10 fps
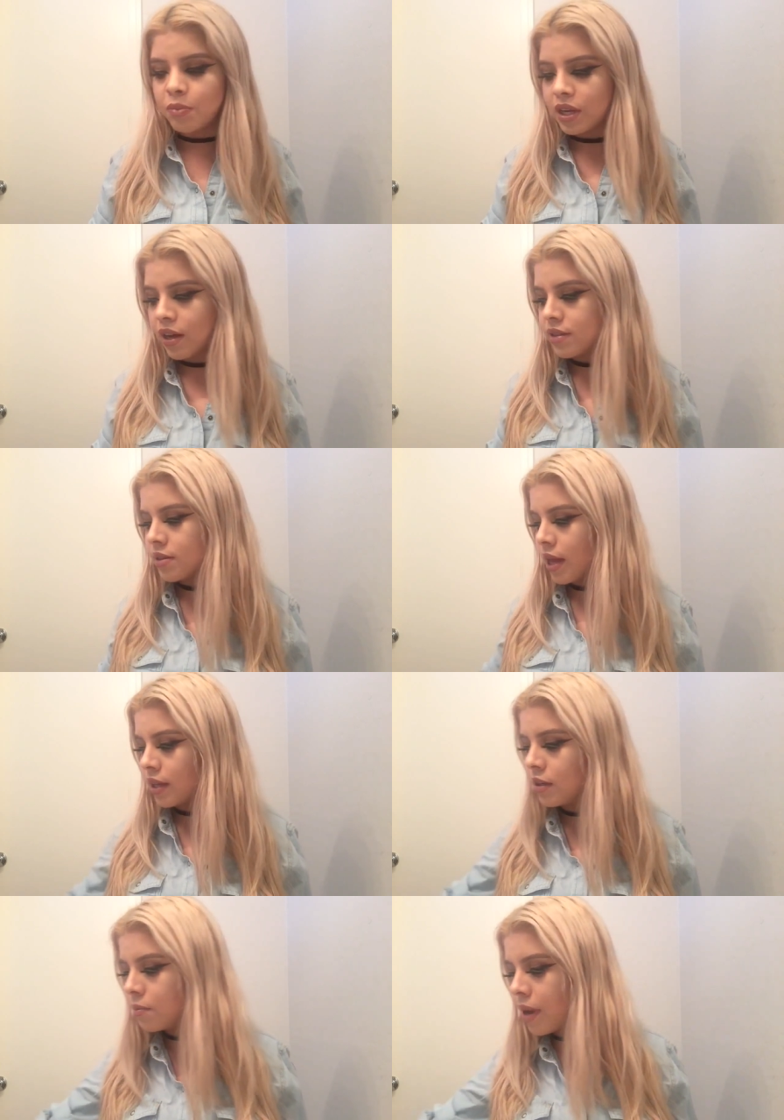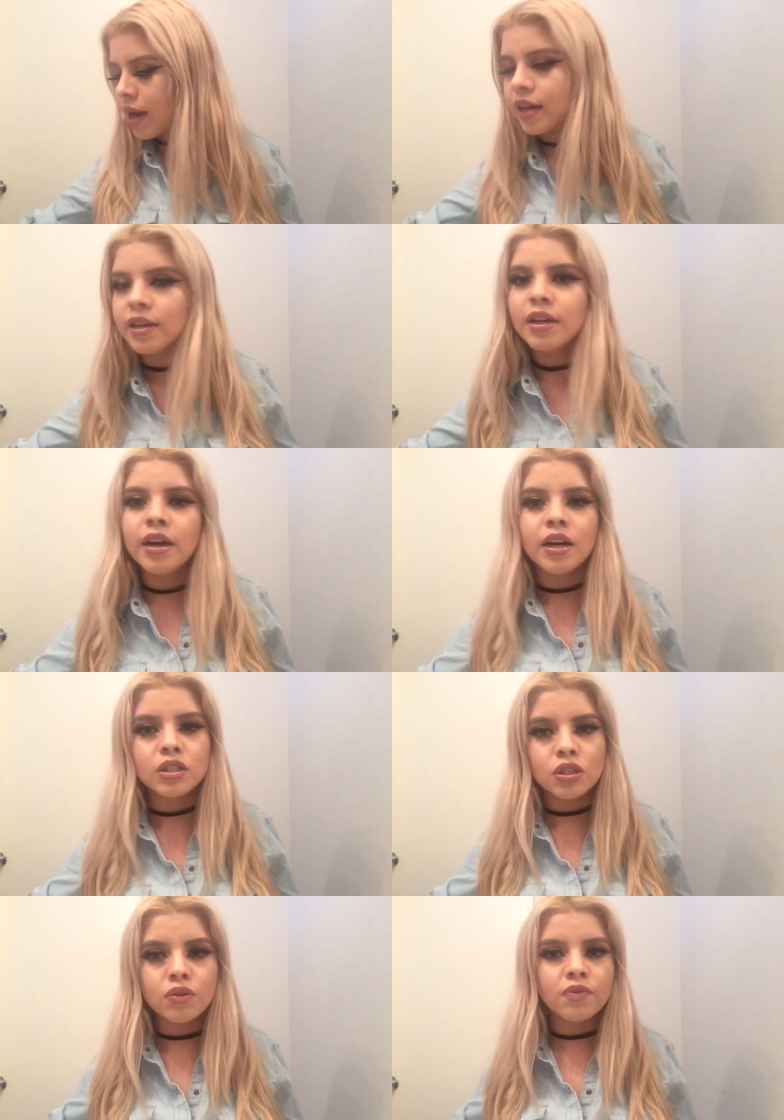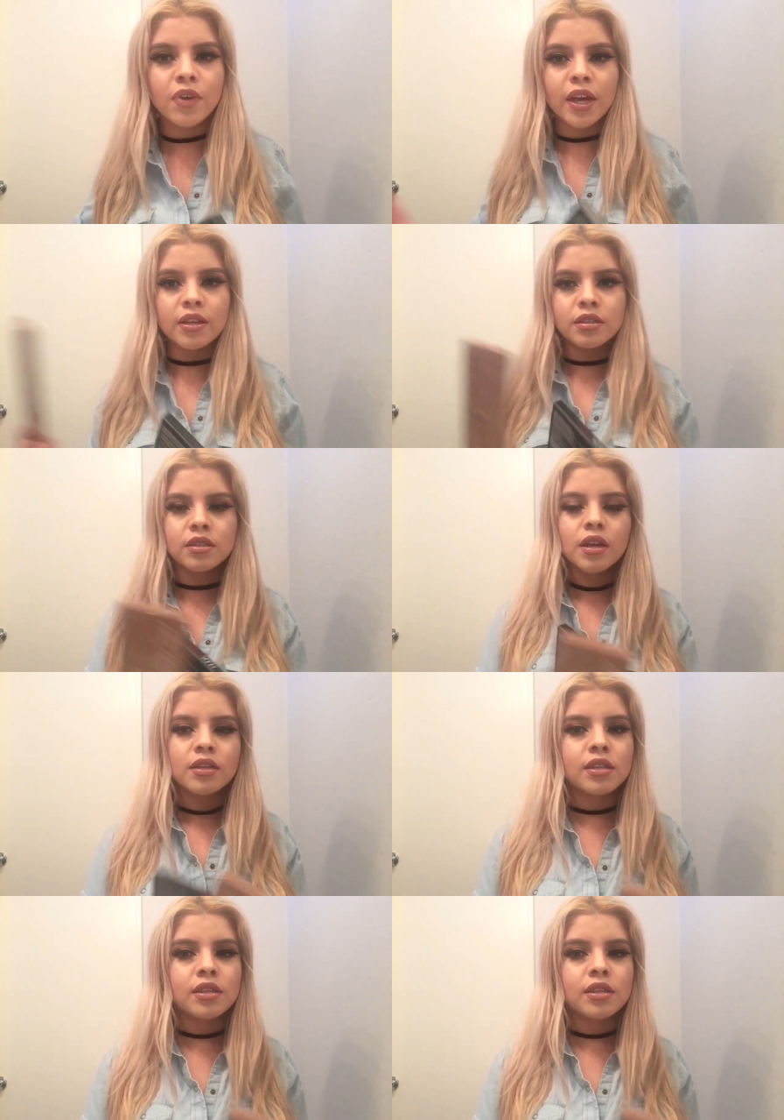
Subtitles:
because I can buy a Too Faced